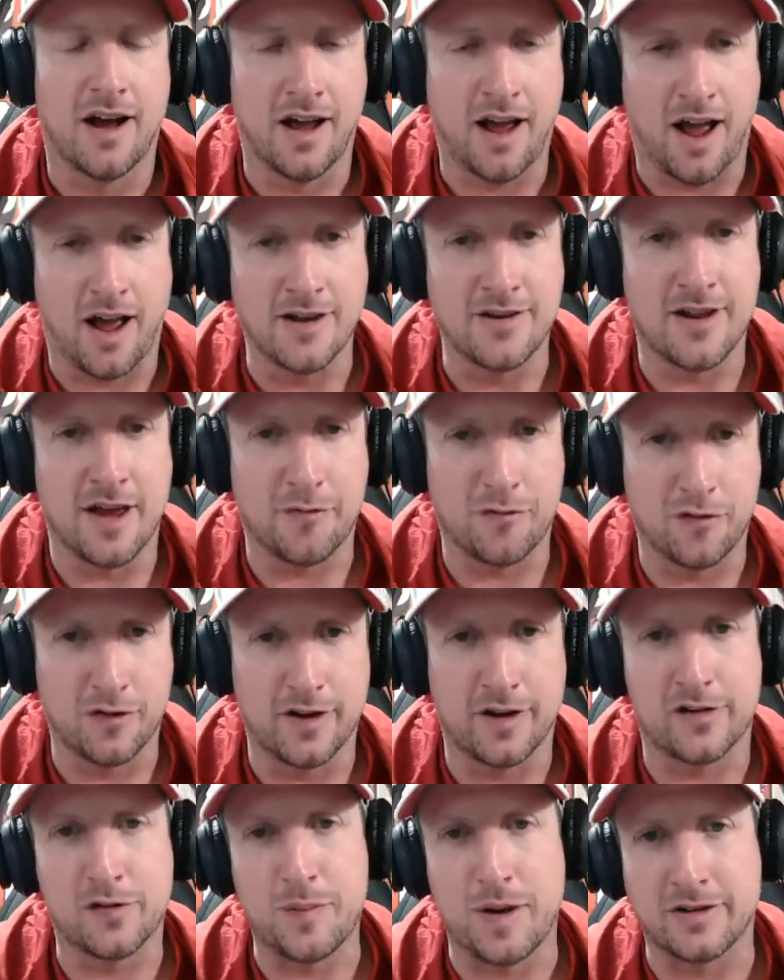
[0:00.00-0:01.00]
I definitely
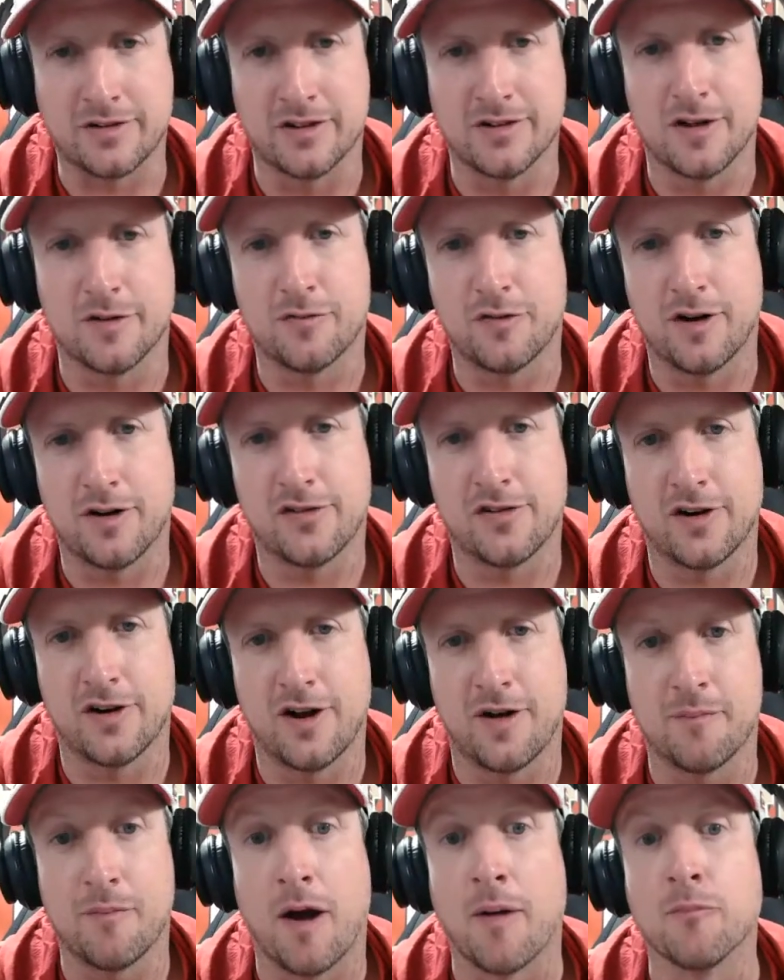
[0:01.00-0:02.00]
expect a difference, and
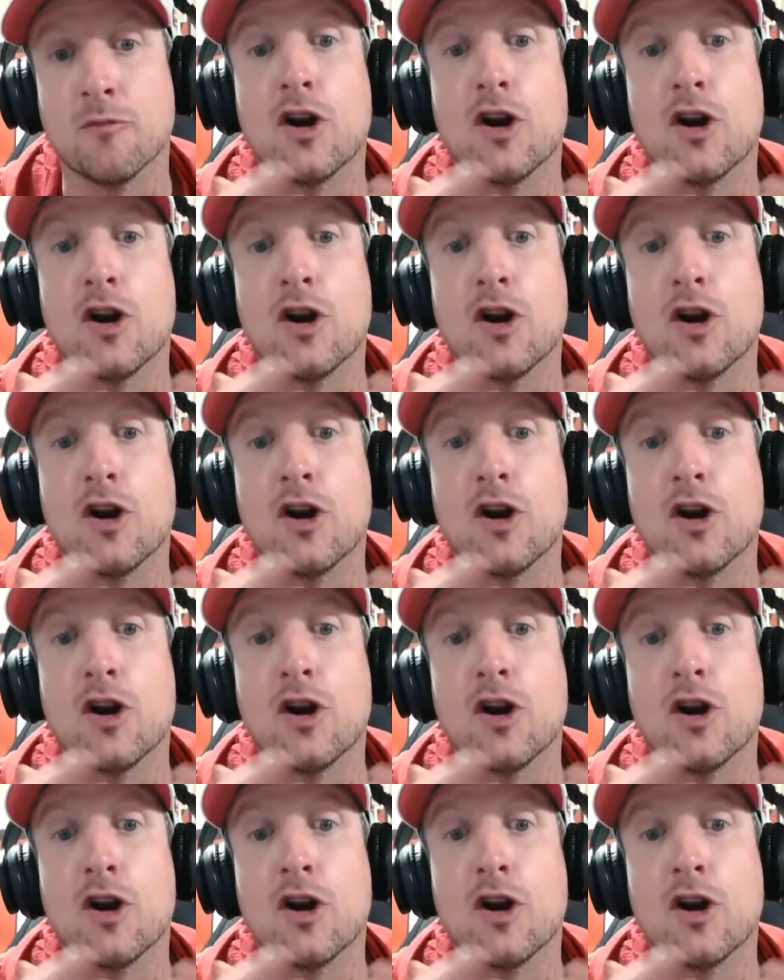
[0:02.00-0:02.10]
I'm